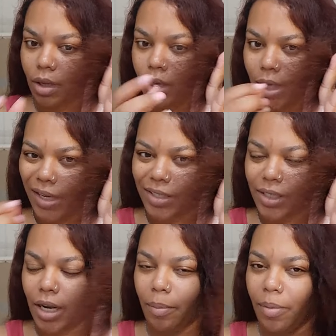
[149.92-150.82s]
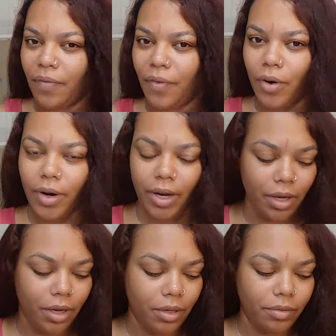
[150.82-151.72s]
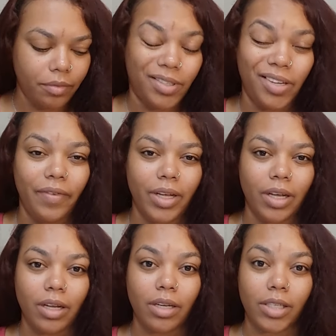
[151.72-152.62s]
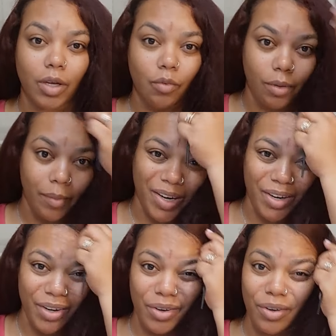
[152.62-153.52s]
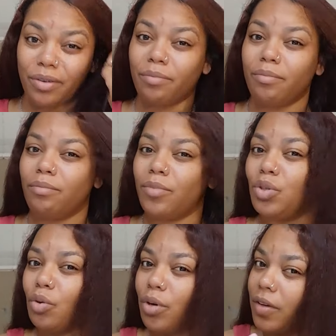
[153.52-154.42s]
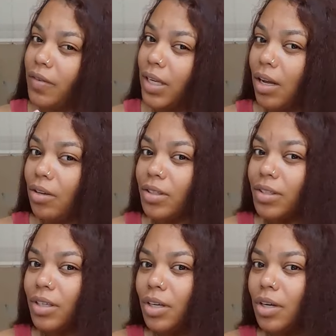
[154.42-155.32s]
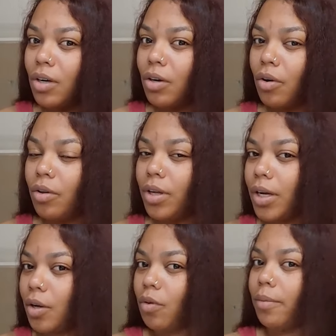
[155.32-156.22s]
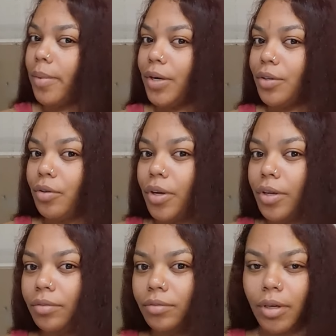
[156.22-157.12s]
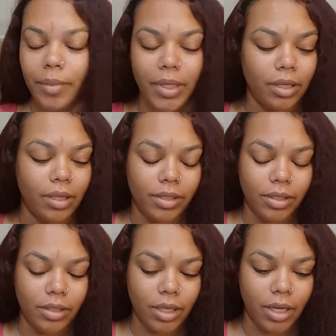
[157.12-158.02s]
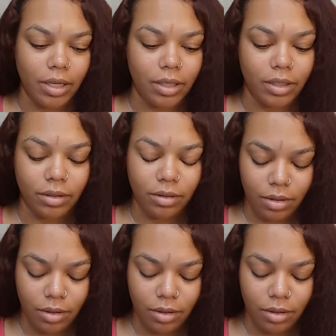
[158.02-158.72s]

And like I said, I prefer a DevaCut because I wear my hair, majority of styles is curly. I don't wear my hair straight. I mean, unless it's like a